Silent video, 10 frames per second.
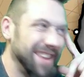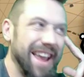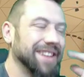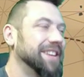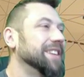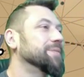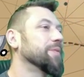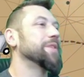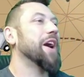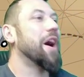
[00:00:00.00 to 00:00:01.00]
Yes, hits him
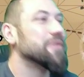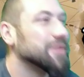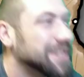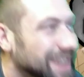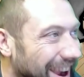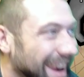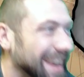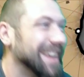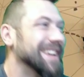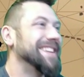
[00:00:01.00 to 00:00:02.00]
from the other
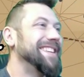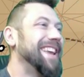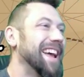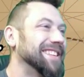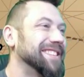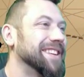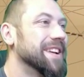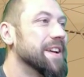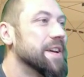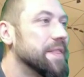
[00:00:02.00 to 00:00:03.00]
side. Yes,
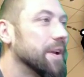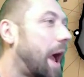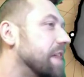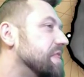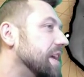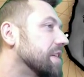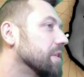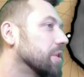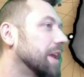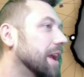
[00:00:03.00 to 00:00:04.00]
they're, I think
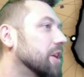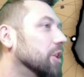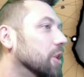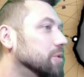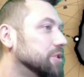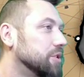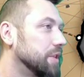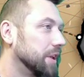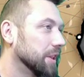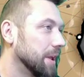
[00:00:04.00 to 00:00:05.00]
they're going to get close to
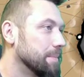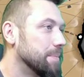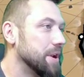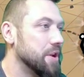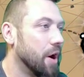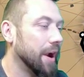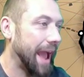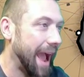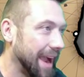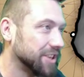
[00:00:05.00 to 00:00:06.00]
the Elim, but not
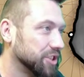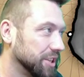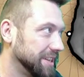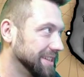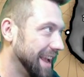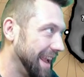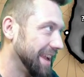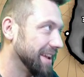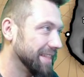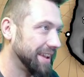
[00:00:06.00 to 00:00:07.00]
actually
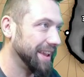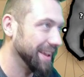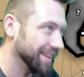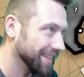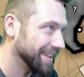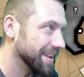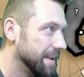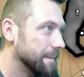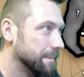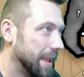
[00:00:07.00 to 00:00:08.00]
take the kill.
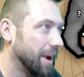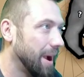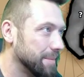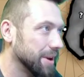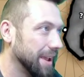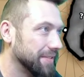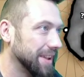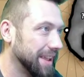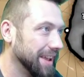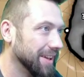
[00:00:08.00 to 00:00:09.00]
And I'm going to get the
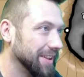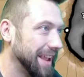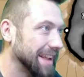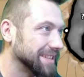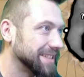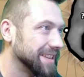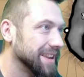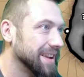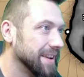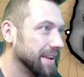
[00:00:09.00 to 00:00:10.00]
kill. Yes.
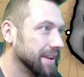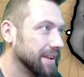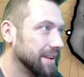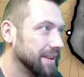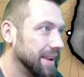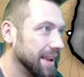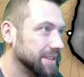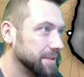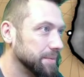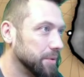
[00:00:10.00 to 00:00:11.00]

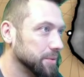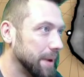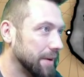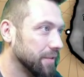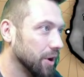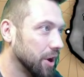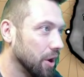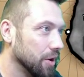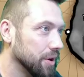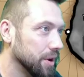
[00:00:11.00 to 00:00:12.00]
Yes, pulls back for a
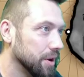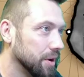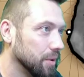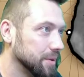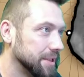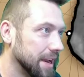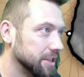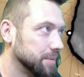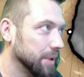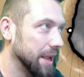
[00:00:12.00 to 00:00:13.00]
guard. Or was that a
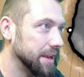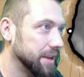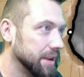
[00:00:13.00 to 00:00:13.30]
split?